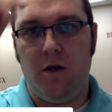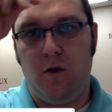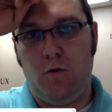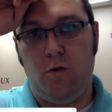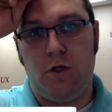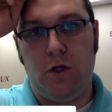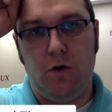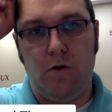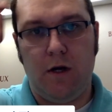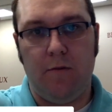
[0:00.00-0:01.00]
will
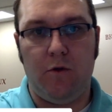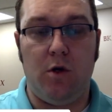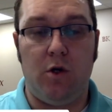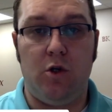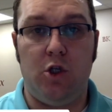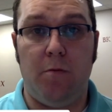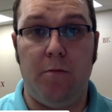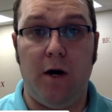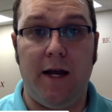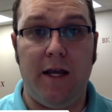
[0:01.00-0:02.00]
do a good job
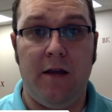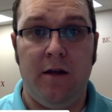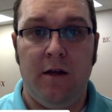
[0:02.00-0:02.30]
by you.